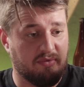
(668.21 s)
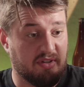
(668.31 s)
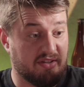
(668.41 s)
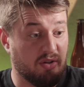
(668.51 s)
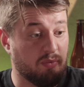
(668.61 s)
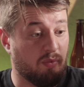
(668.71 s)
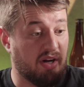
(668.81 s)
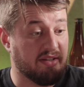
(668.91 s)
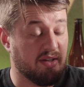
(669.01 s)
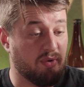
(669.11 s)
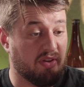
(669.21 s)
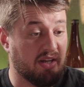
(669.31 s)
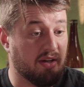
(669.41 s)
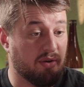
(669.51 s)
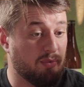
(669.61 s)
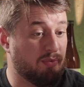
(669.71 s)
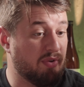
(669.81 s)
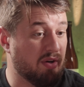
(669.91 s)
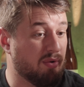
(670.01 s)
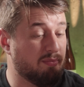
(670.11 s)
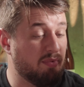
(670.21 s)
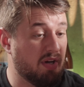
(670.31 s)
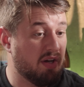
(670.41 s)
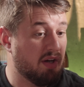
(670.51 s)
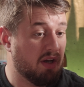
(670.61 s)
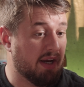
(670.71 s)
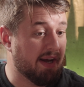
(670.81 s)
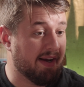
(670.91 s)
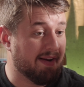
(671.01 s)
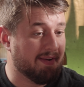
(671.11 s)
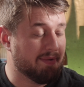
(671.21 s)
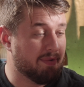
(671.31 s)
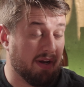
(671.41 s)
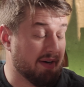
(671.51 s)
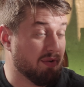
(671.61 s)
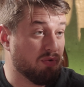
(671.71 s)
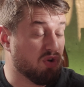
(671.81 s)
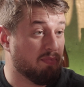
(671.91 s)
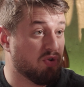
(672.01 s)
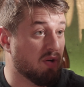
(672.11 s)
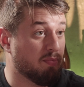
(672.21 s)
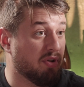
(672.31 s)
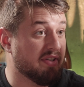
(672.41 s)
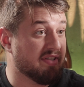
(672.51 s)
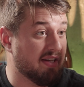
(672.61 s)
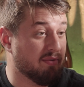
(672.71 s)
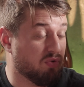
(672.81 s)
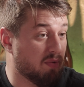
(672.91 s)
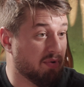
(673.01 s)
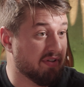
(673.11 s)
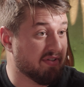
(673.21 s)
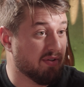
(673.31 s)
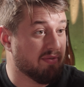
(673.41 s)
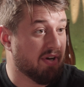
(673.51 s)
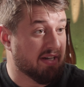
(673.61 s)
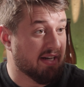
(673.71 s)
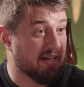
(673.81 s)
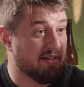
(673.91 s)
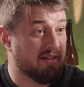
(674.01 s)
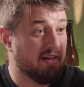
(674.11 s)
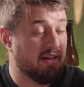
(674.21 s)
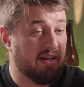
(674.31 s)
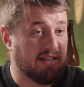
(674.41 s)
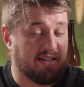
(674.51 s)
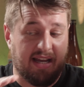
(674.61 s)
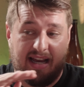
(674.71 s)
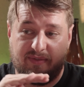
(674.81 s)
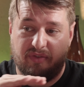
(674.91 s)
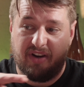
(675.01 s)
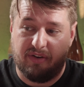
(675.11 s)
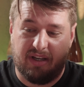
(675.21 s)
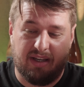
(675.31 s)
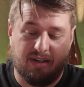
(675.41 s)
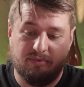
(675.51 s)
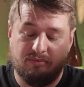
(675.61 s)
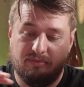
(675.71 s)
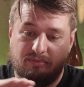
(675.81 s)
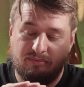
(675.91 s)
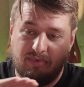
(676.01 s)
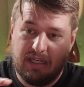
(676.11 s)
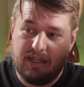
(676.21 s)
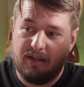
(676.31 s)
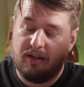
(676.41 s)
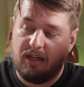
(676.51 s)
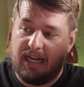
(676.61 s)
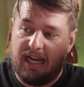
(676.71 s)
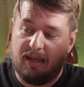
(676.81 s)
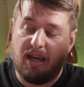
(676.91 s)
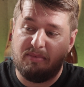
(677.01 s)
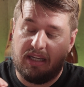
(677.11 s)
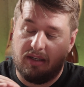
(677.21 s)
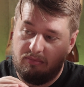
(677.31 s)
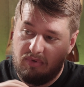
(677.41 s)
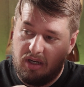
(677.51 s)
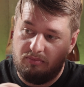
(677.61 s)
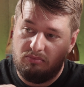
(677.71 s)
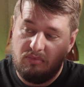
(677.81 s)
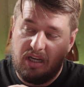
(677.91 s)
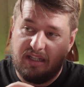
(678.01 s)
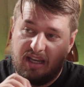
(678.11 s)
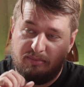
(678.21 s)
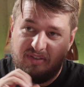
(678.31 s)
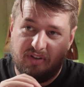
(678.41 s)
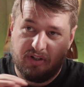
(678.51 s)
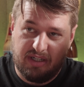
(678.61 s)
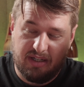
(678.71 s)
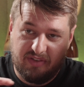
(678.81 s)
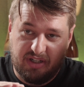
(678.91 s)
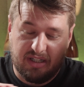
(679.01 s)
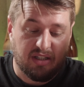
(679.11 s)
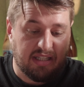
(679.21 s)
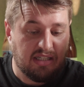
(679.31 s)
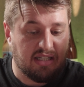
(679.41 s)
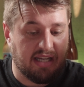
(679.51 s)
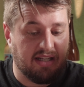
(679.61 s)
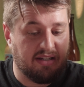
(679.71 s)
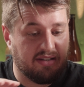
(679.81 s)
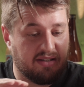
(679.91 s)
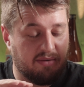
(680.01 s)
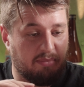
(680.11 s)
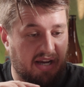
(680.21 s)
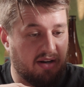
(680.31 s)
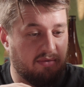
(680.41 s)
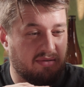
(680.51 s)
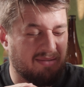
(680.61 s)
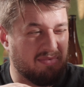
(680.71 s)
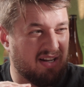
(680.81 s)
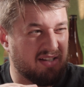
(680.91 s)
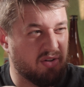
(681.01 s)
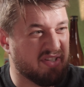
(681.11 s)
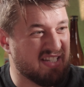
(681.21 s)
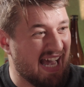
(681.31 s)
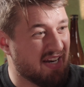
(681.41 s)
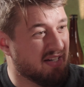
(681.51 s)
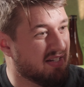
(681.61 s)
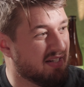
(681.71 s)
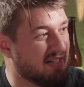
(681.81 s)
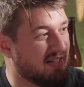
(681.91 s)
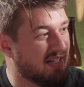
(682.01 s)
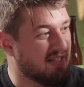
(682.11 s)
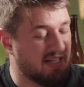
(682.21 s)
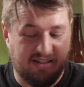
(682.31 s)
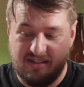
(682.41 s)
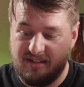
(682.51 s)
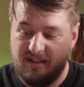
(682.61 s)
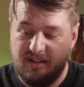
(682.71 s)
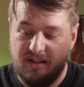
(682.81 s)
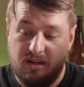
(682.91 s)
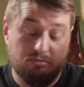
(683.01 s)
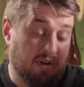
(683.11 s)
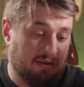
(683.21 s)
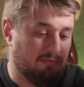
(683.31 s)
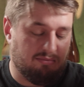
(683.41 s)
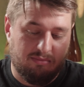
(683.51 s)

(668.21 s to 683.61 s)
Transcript: distilled once, if we think of, I don't know, triple distilled vodka is going to have a very, I mean, it can be a very clean taste, but sometimes a little static in taste. And